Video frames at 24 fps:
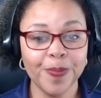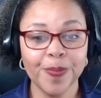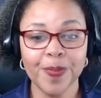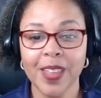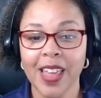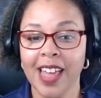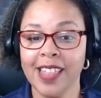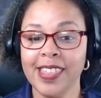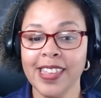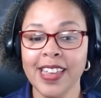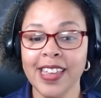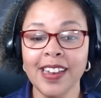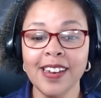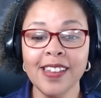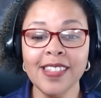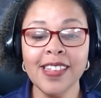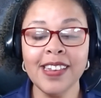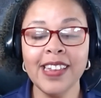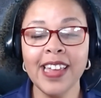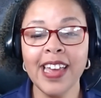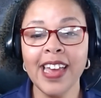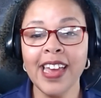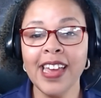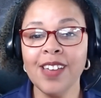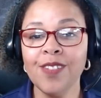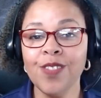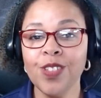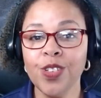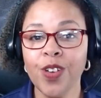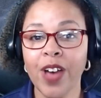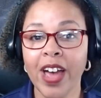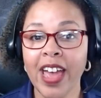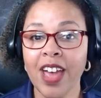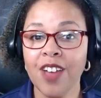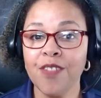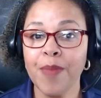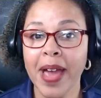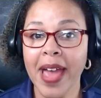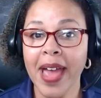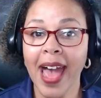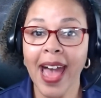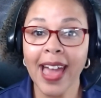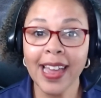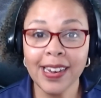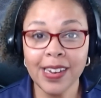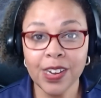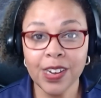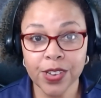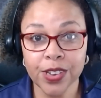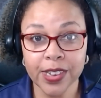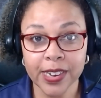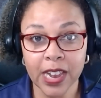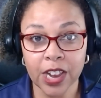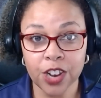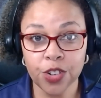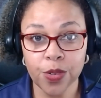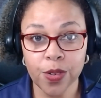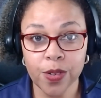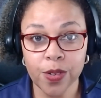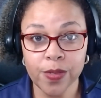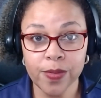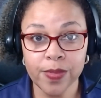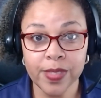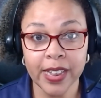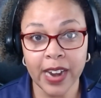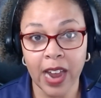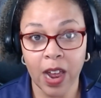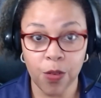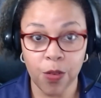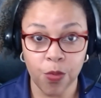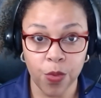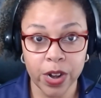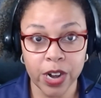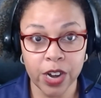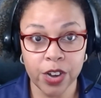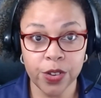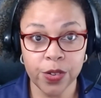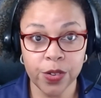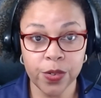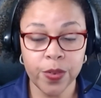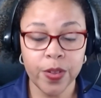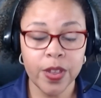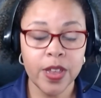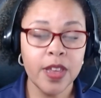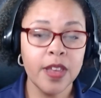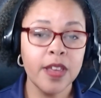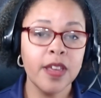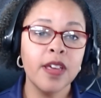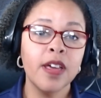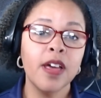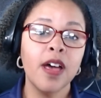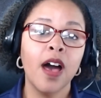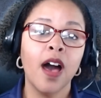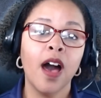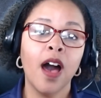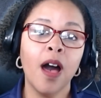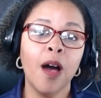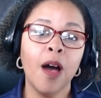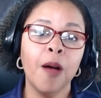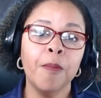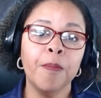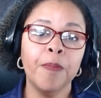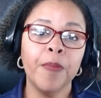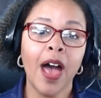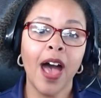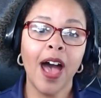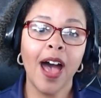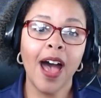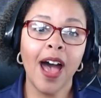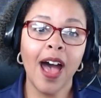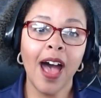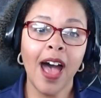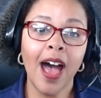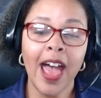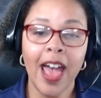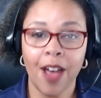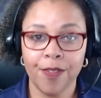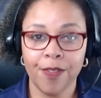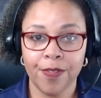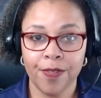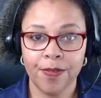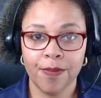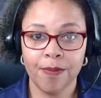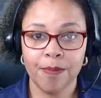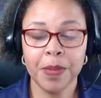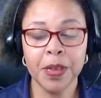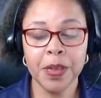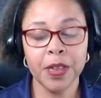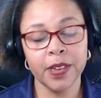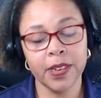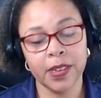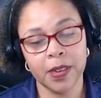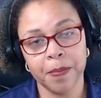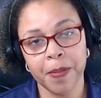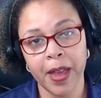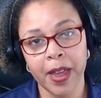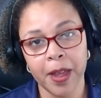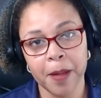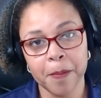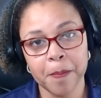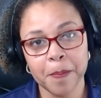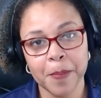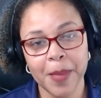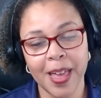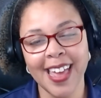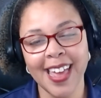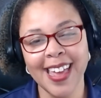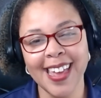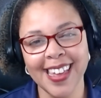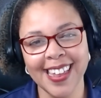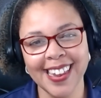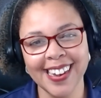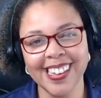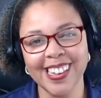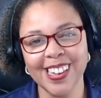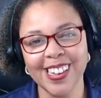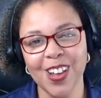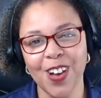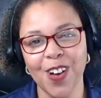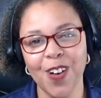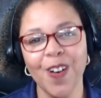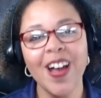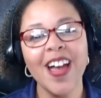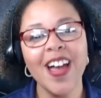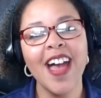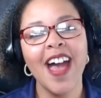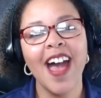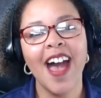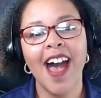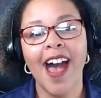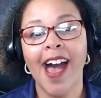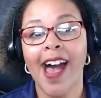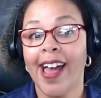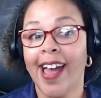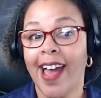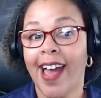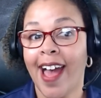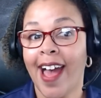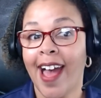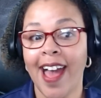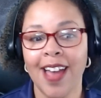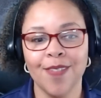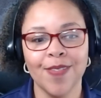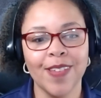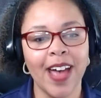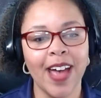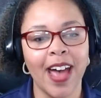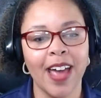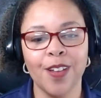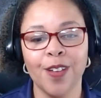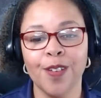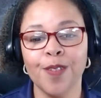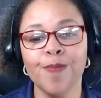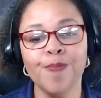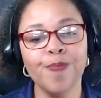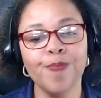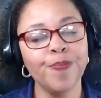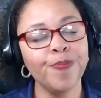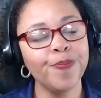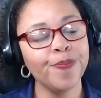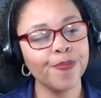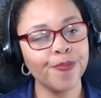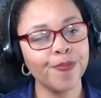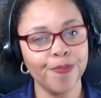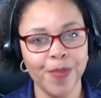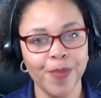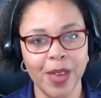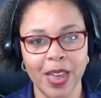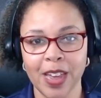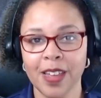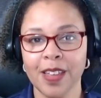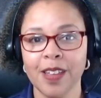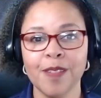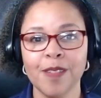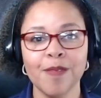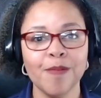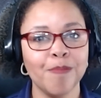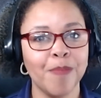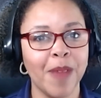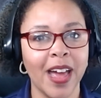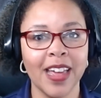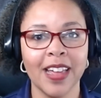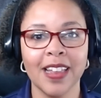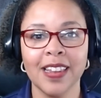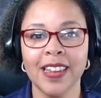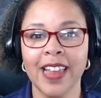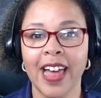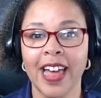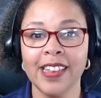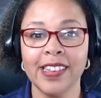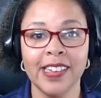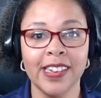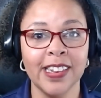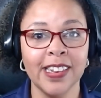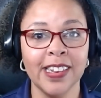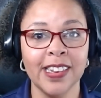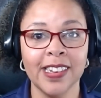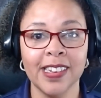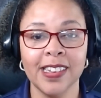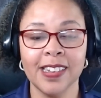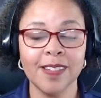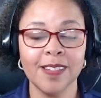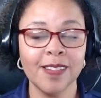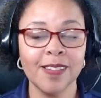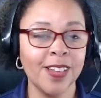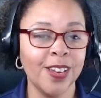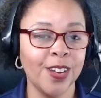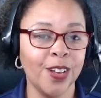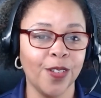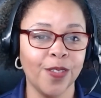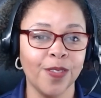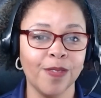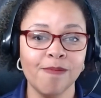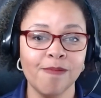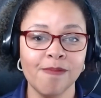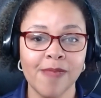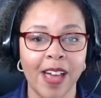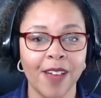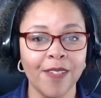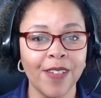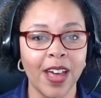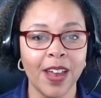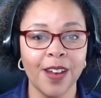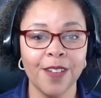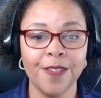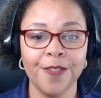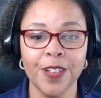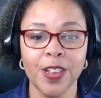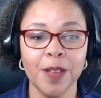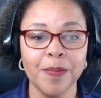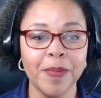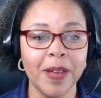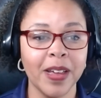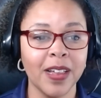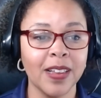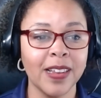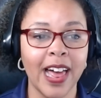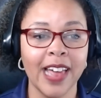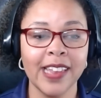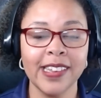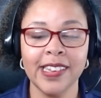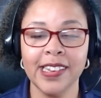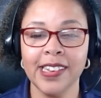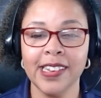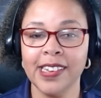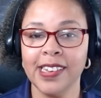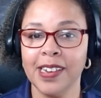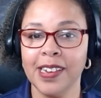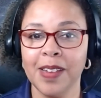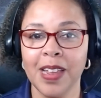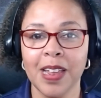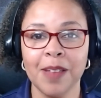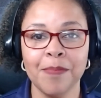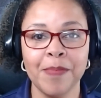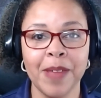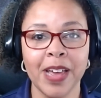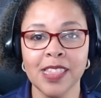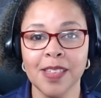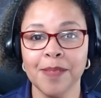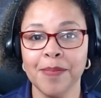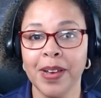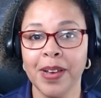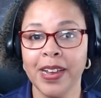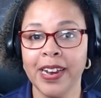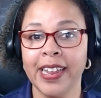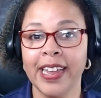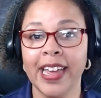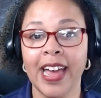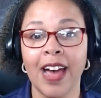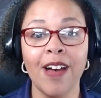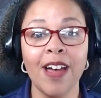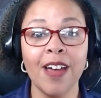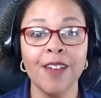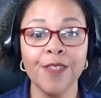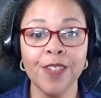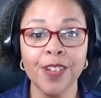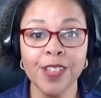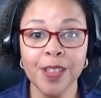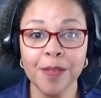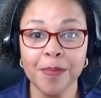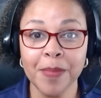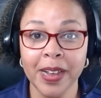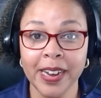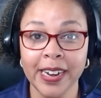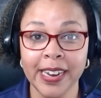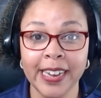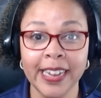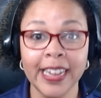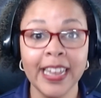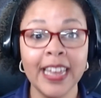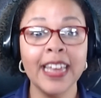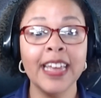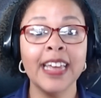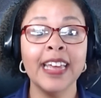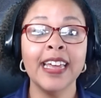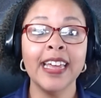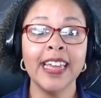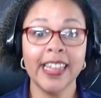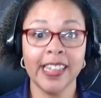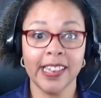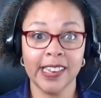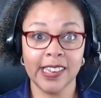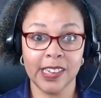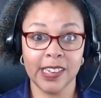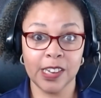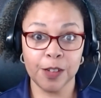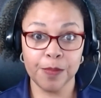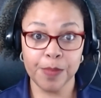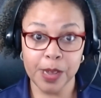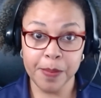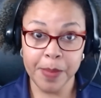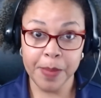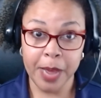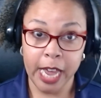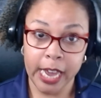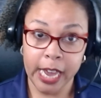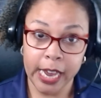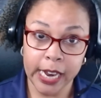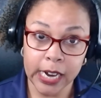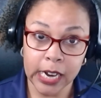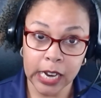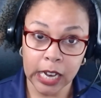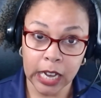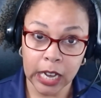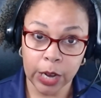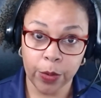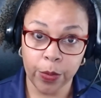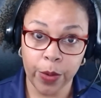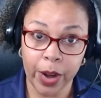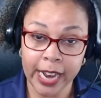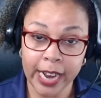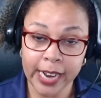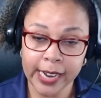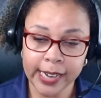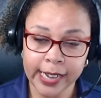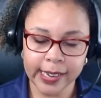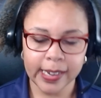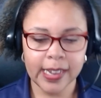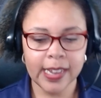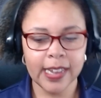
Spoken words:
at the end of the day, even though I have my ideal schedule that I want to do, I have bills to pay. And so I've got to make my classes, you know, I've got to fill up my classes and make the money however the money is to be made, right?